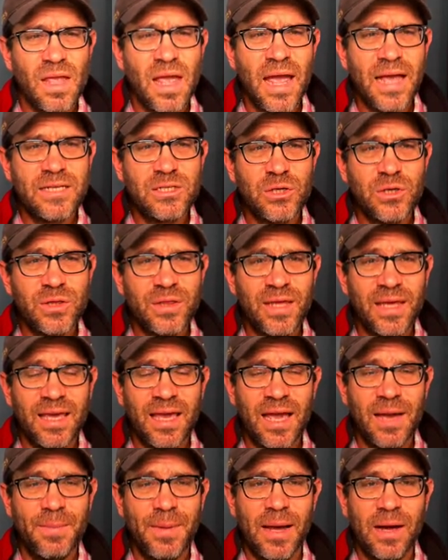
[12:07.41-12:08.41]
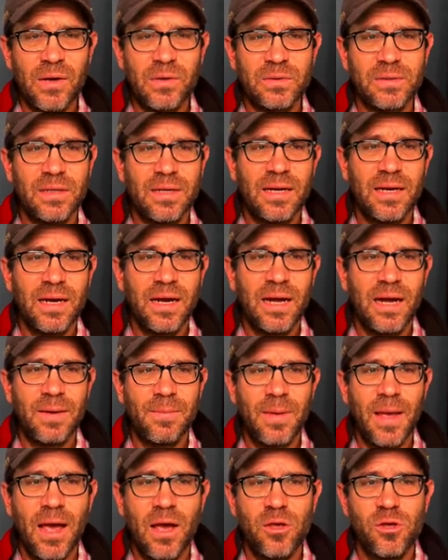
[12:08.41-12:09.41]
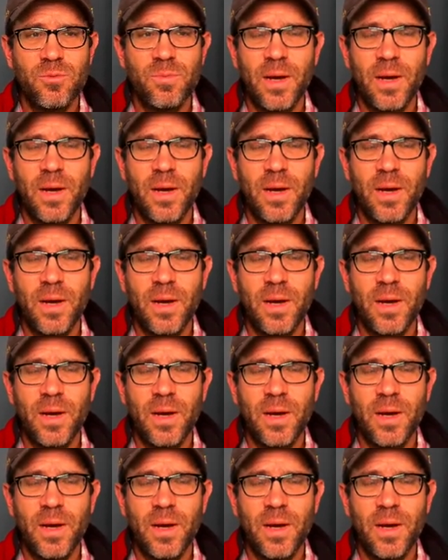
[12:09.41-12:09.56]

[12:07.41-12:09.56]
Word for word: as you're thinking about how you